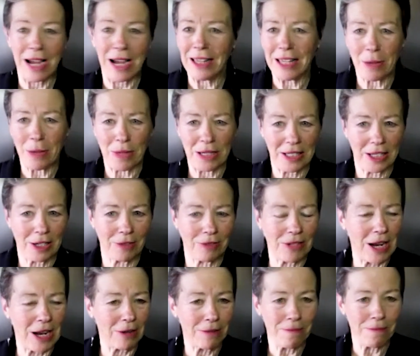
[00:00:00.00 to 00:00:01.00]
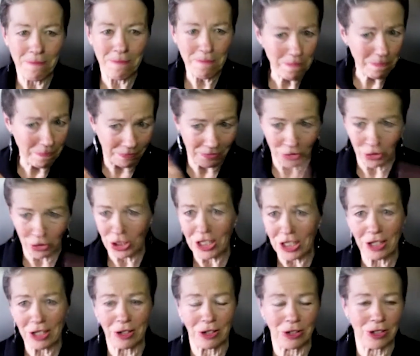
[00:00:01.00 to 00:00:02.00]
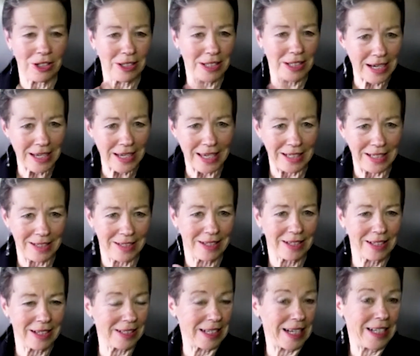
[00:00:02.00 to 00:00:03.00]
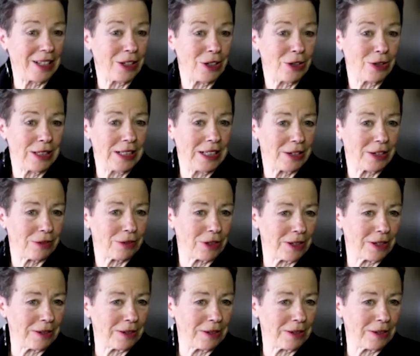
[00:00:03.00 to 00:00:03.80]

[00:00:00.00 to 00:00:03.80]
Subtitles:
I let myself down for years and decades because I didn't know any different.